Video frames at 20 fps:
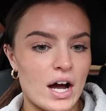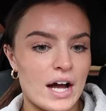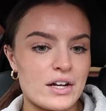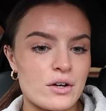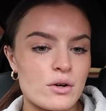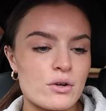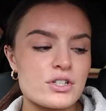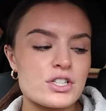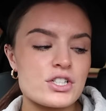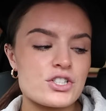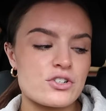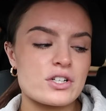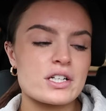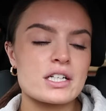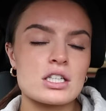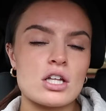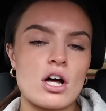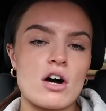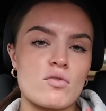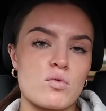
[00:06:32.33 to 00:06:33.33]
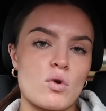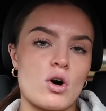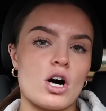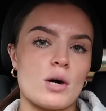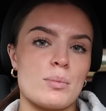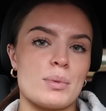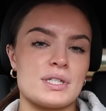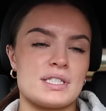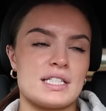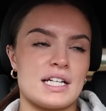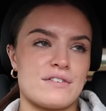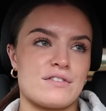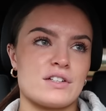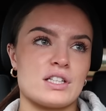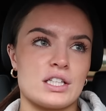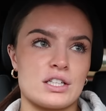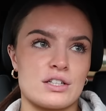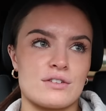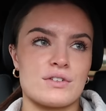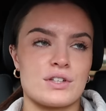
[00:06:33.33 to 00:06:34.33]
I already drink a lot of water, but
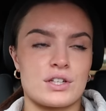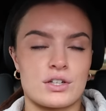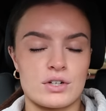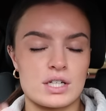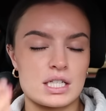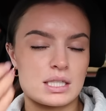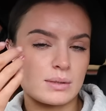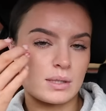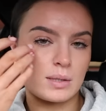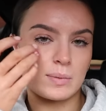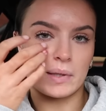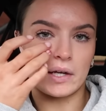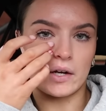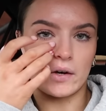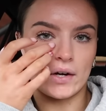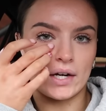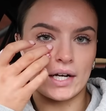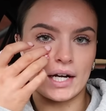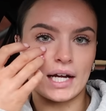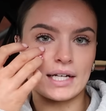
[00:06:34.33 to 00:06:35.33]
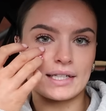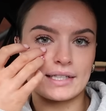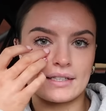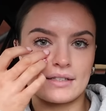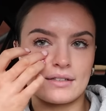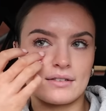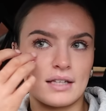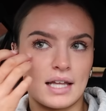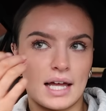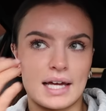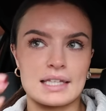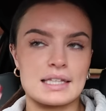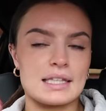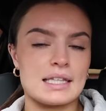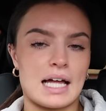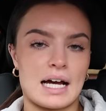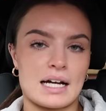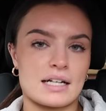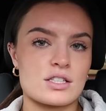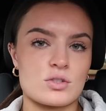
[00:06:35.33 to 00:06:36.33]
definitely over the Christmas period, I like
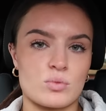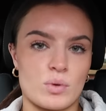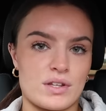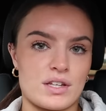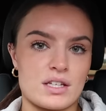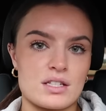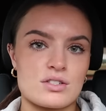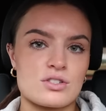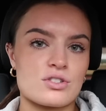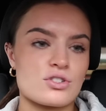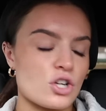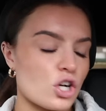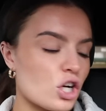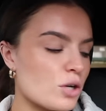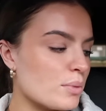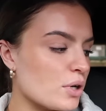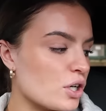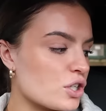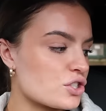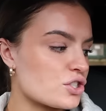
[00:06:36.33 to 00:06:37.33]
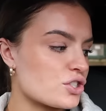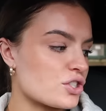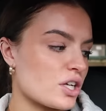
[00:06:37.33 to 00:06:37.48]
lacked with it so much.